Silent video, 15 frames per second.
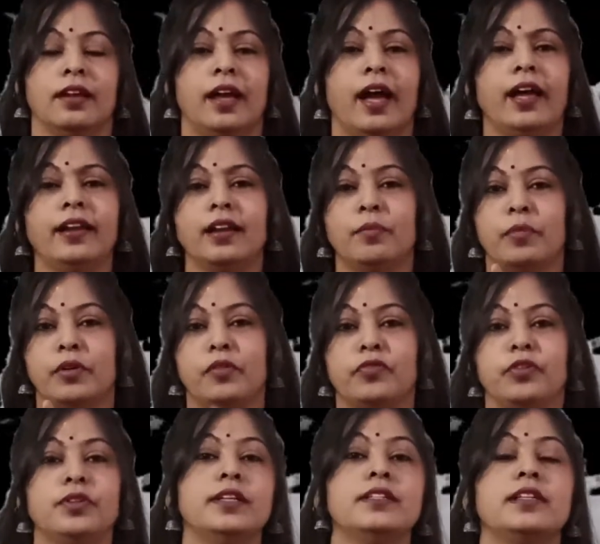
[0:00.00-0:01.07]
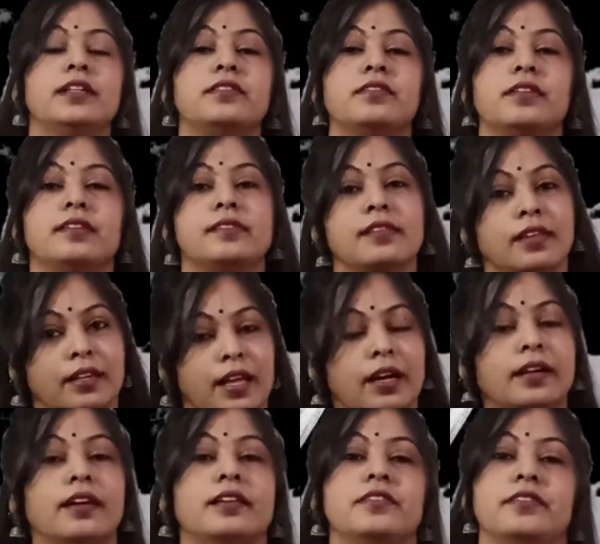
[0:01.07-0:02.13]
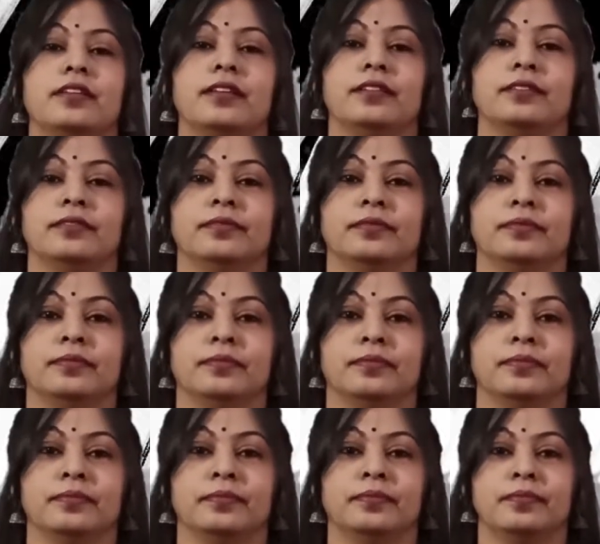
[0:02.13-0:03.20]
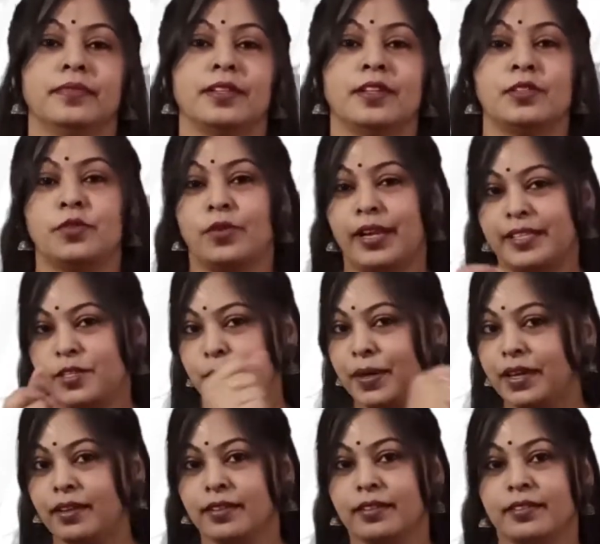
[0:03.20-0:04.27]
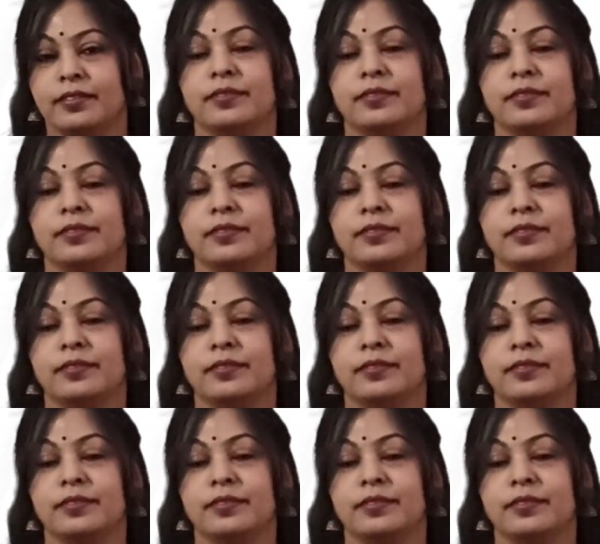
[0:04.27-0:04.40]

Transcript: and number of union territories in our country. So let's begin.